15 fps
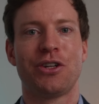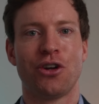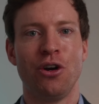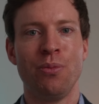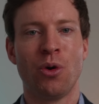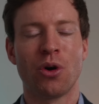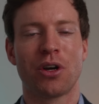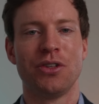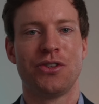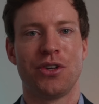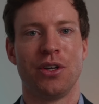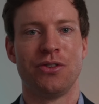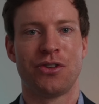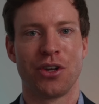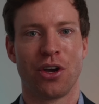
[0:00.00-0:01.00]
are 2 more
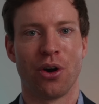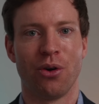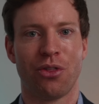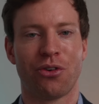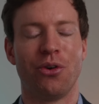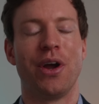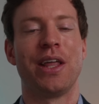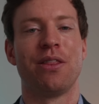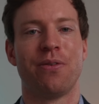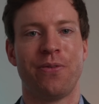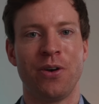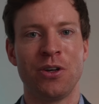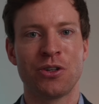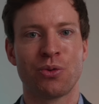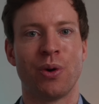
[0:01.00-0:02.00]
concerns to go through, and
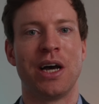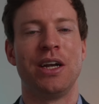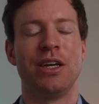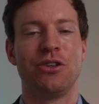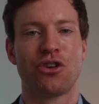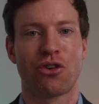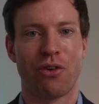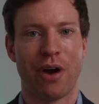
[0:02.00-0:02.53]
the first one is